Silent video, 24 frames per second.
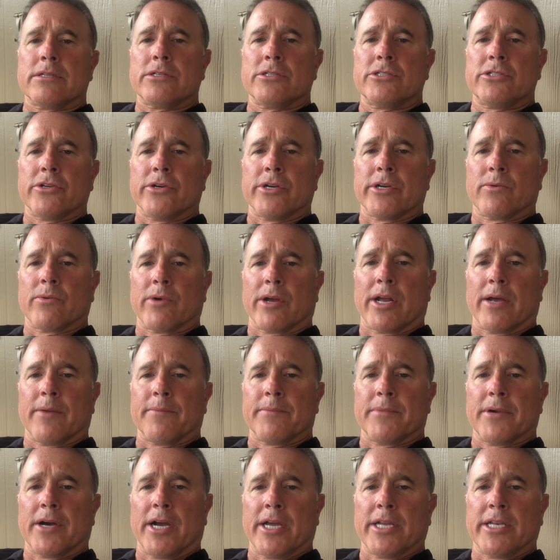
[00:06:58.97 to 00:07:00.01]
doing what
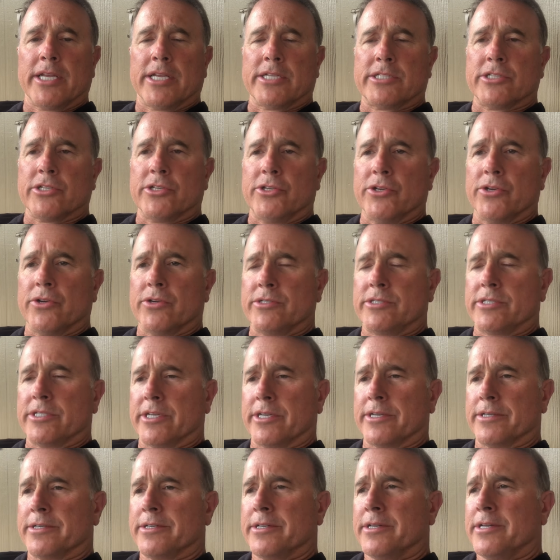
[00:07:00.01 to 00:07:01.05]
I need to do to